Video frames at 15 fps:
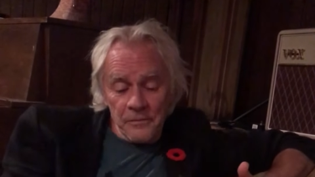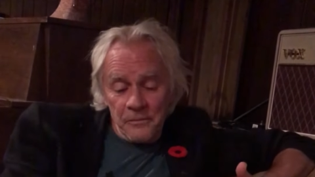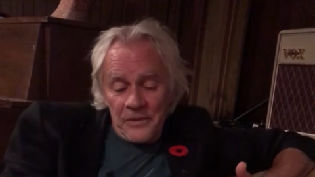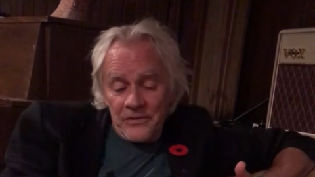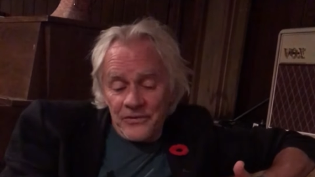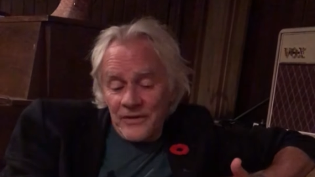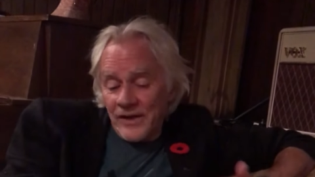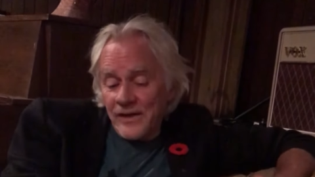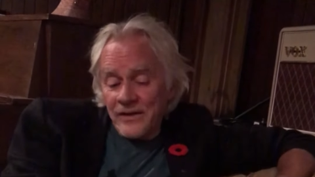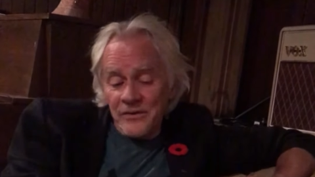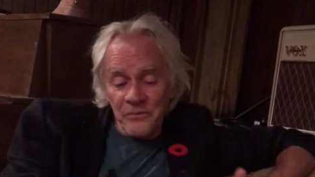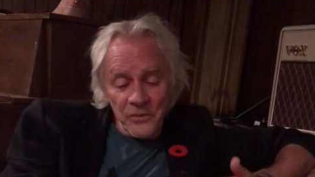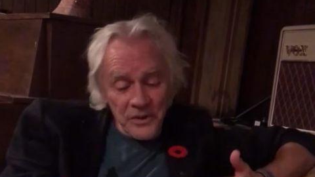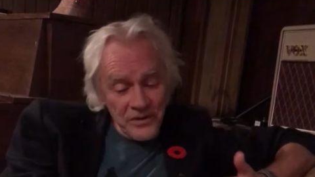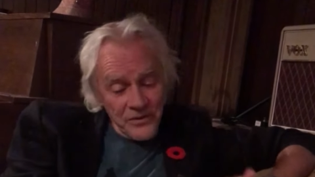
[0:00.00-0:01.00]
is done
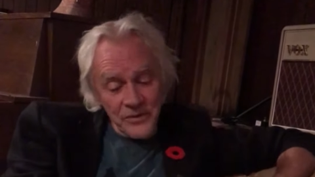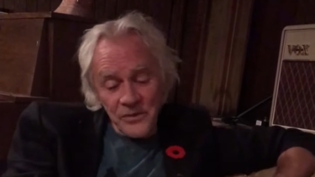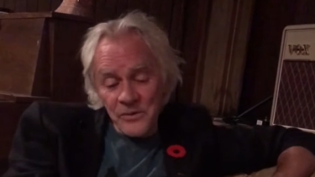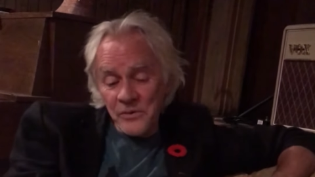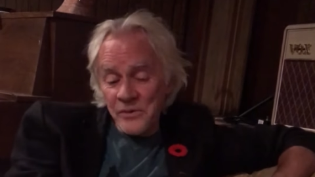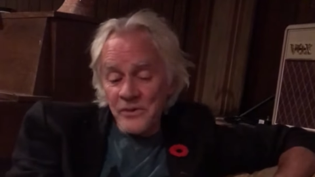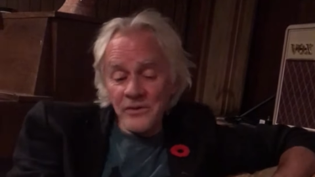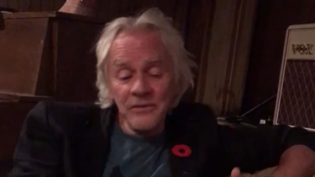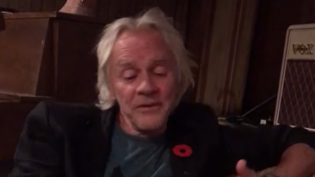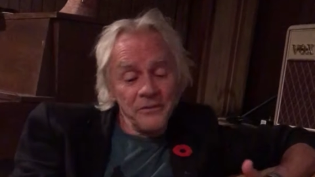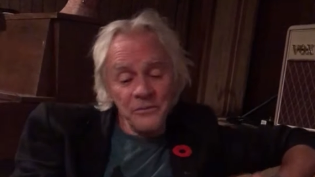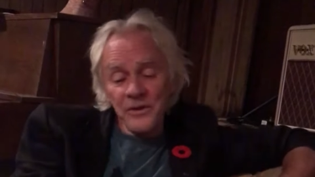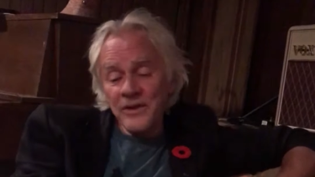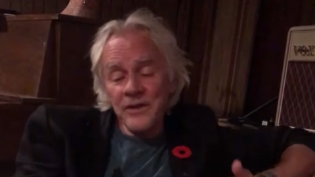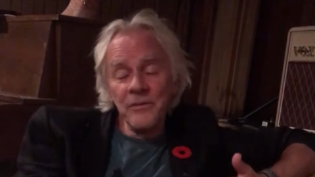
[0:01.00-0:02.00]
and we do and,
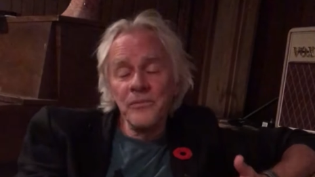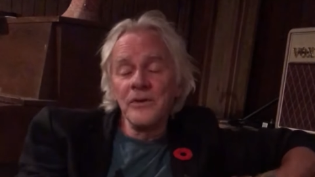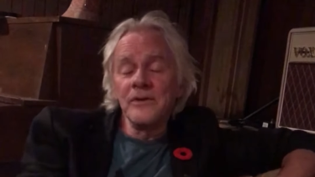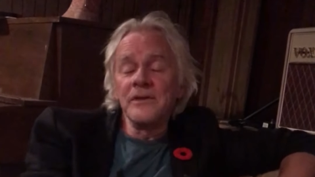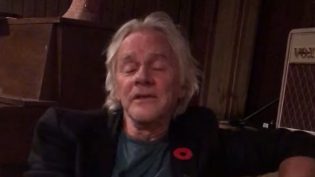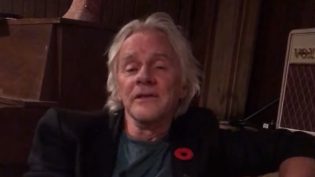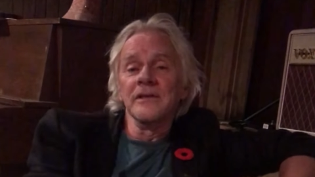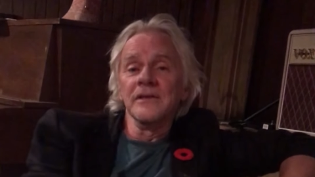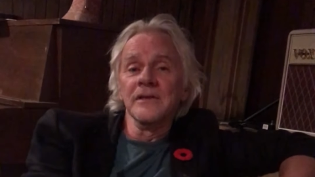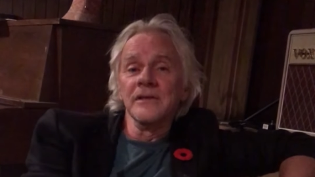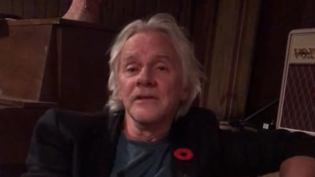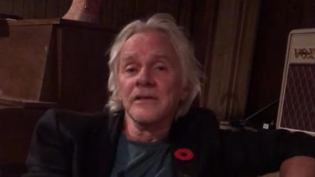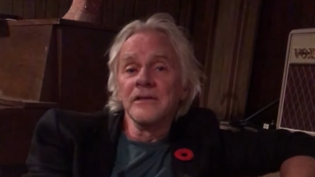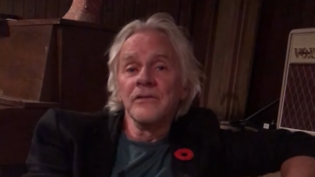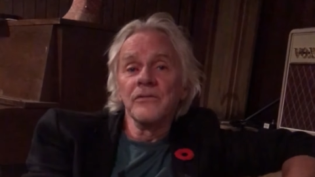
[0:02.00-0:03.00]
and we keep doing
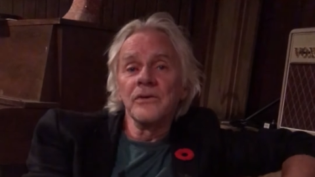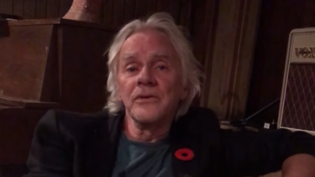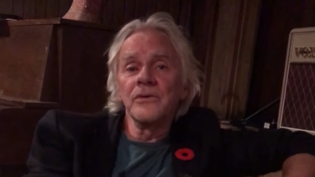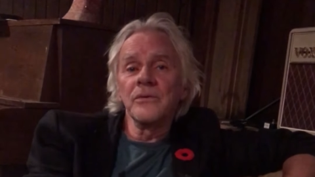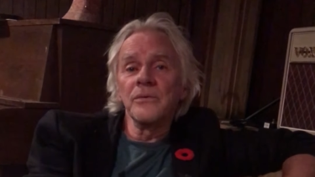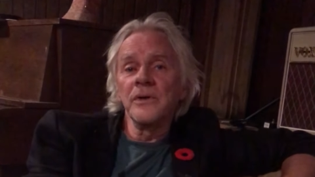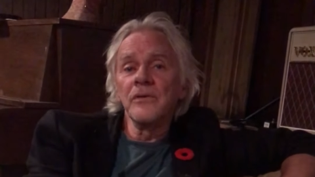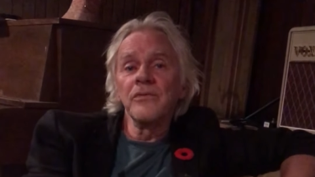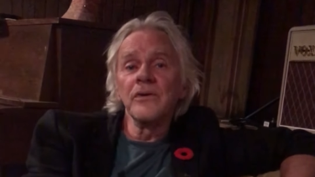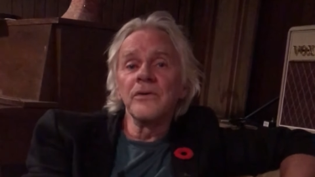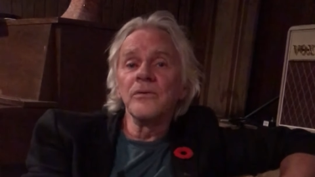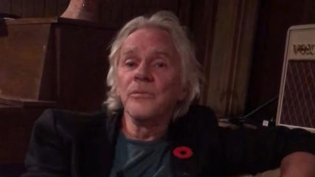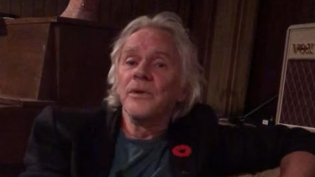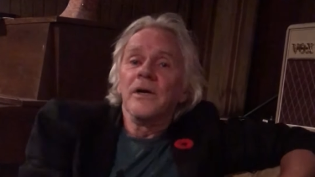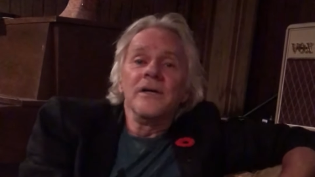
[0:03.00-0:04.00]
in, in, the village of
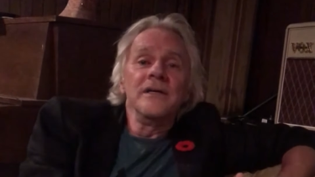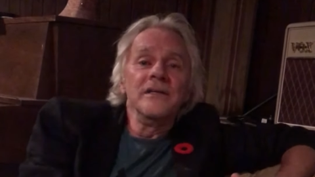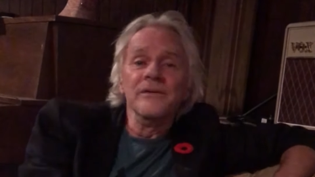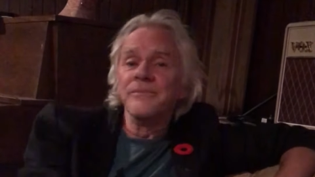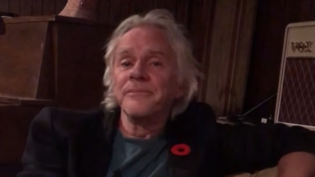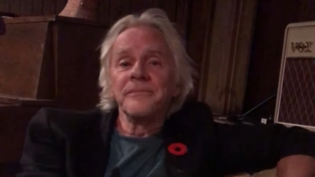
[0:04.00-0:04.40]
Wakefield and beyond.